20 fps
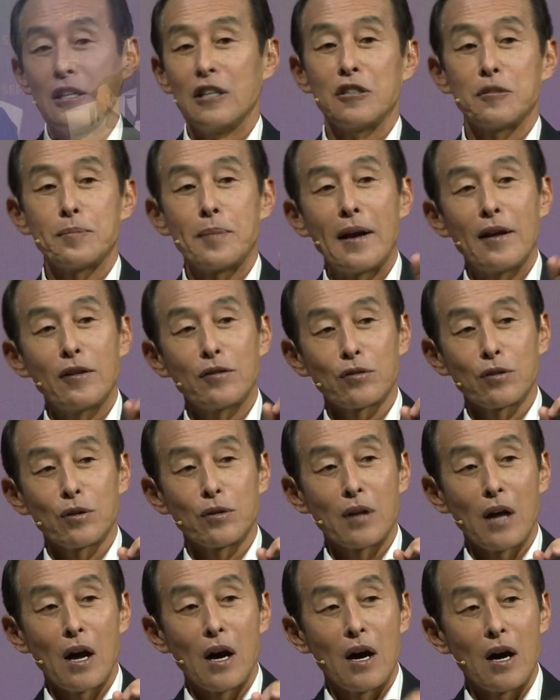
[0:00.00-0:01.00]
is based
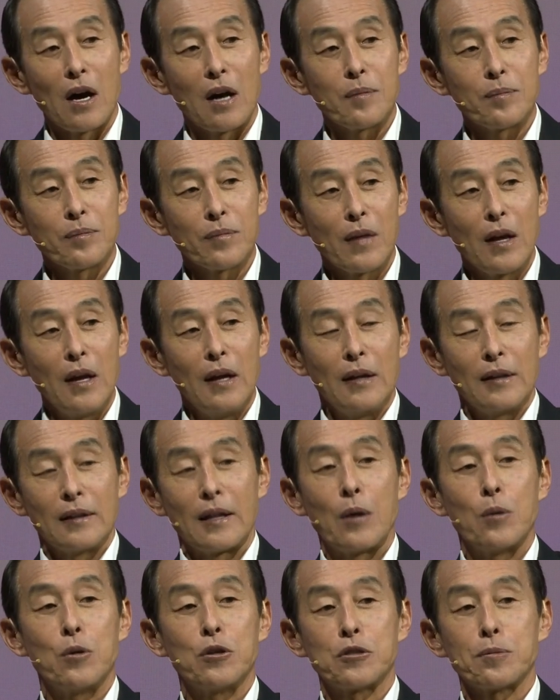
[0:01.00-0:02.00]
on ARM
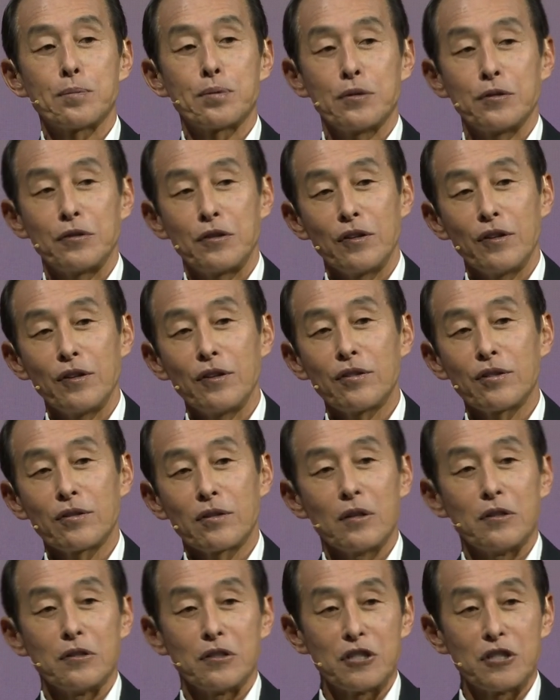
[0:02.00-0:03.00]
that was produced or uh,